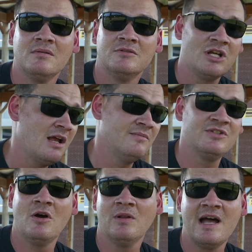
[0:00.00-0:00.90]
James,
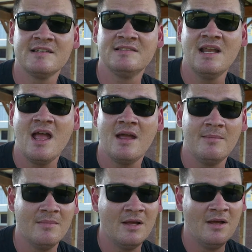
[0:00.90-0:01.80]
no last
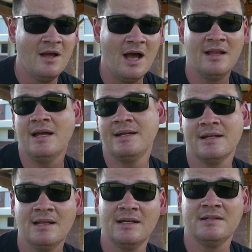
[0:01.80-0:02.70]
name. I like it. I
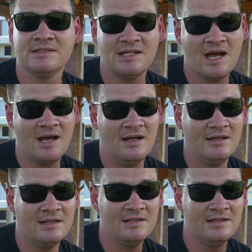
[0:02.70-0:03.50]
like your style.